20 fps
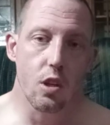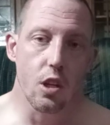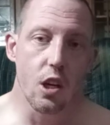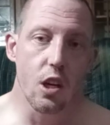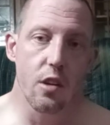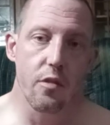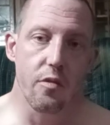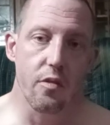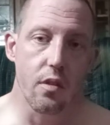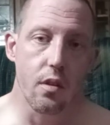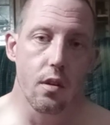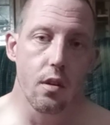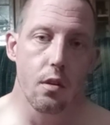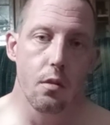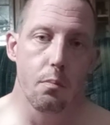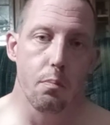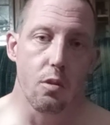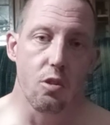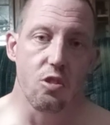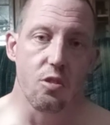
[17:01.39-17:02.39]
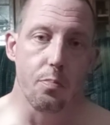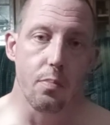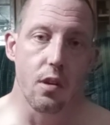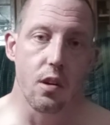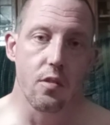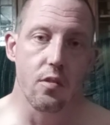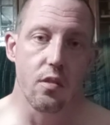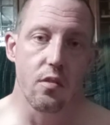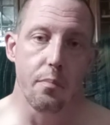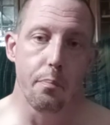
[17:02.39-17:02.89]
give them
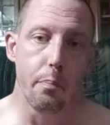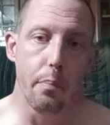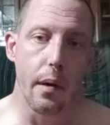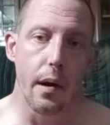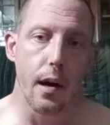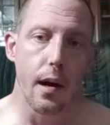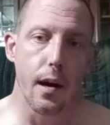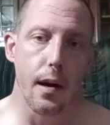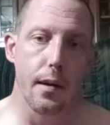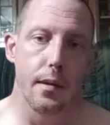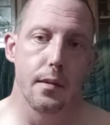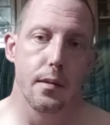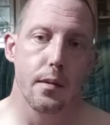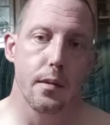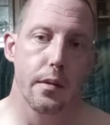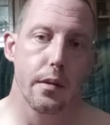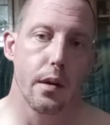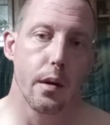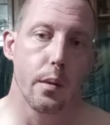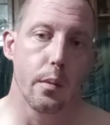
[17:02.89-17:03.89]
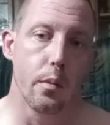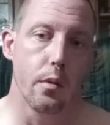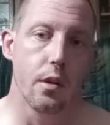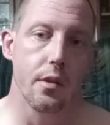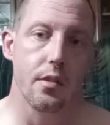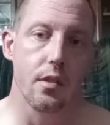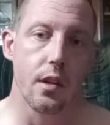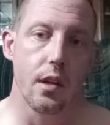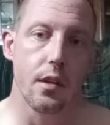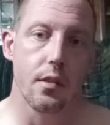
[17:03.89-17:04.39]
perspective back on
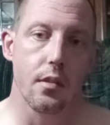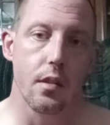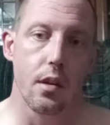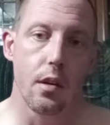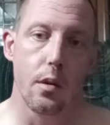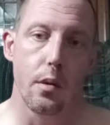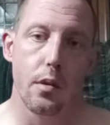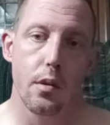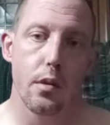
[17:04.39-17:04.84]
what they tell